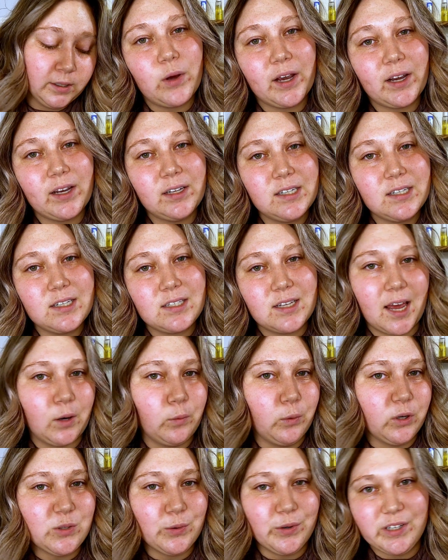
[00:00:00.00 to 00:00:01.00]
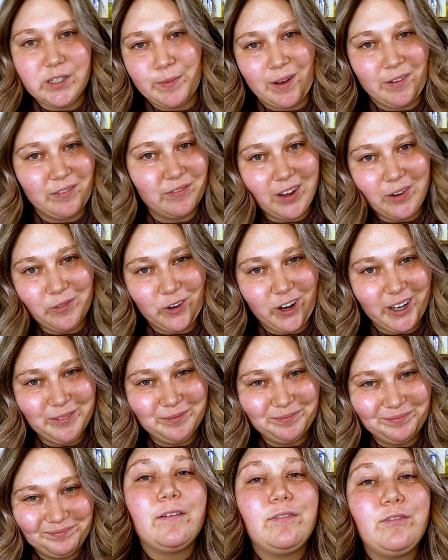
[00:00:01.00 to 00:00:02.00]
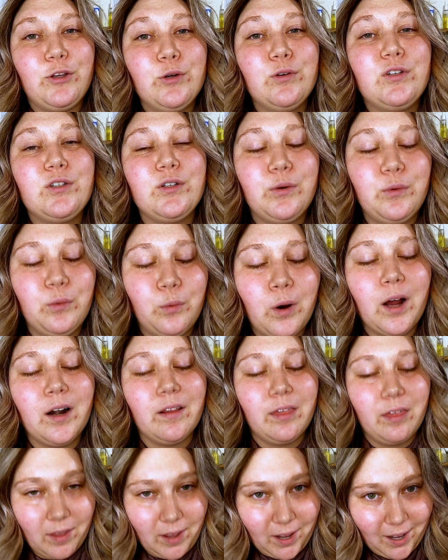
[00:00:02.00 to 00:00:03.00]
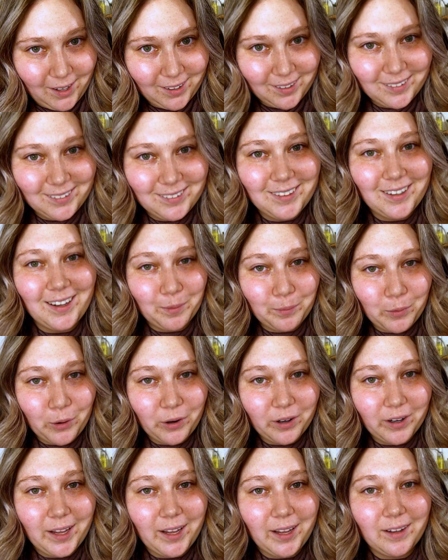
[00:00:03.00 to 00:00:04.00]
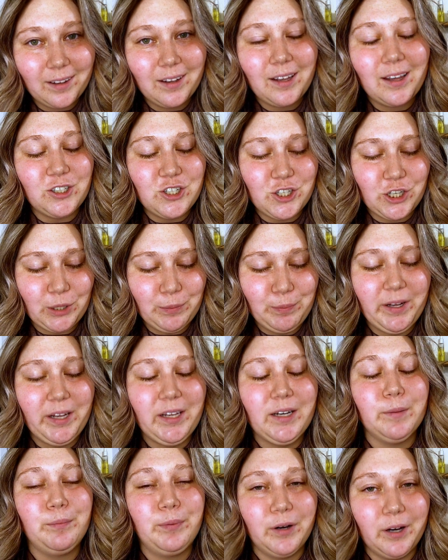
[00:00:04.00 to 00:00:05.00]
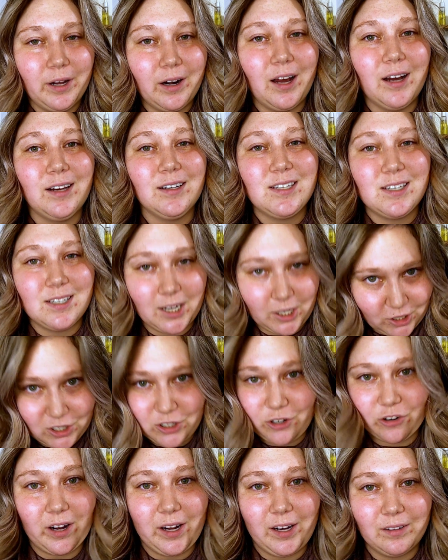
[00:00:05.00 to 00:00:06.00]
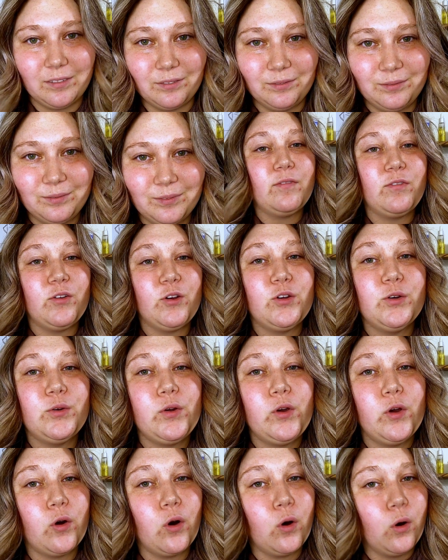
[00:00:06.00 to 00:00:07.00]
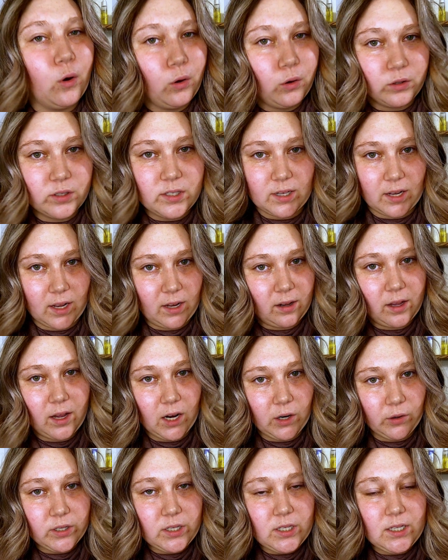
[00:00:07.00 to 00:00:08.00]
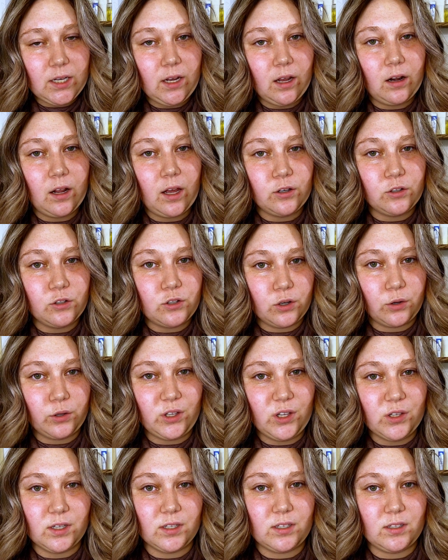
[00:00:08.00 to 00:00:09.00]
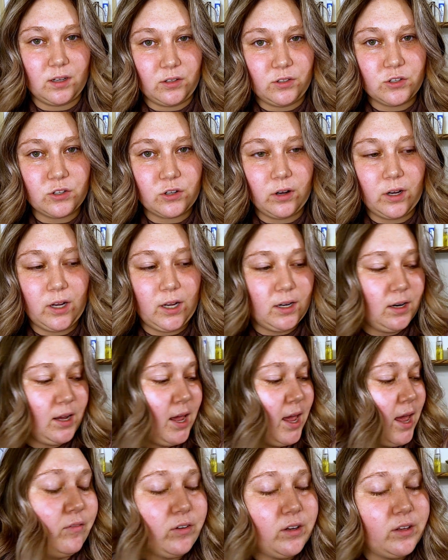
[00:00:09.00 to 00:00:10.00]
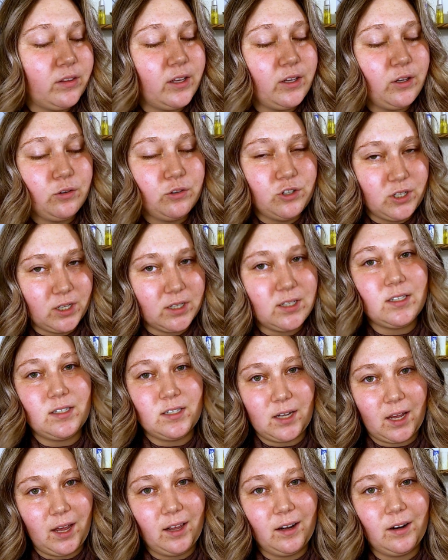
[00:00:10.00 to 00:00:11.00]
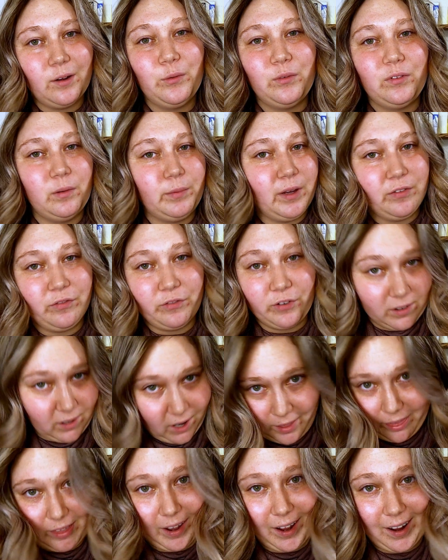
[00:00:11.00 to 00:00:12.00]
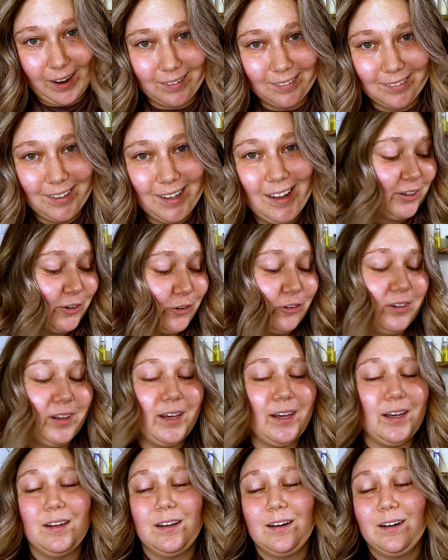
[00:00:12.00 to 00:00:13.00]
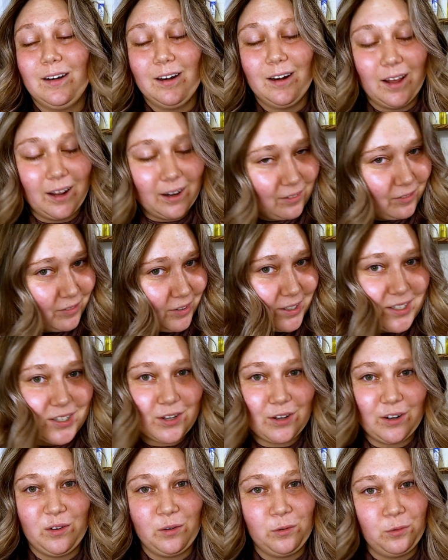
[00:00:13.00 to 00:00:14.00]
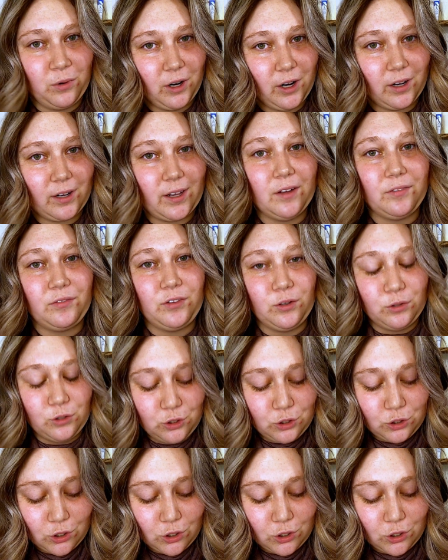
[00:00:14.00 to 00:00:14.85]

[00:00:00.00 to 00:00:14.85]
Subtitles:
so I can decide which one's my favorite. If you do one thing in the morning, it should be to put on sunscreen. If you do your whole skincare routine and don't use a sunscreen, everything you just did will be for nothing. Literally, none of it's gonna work if you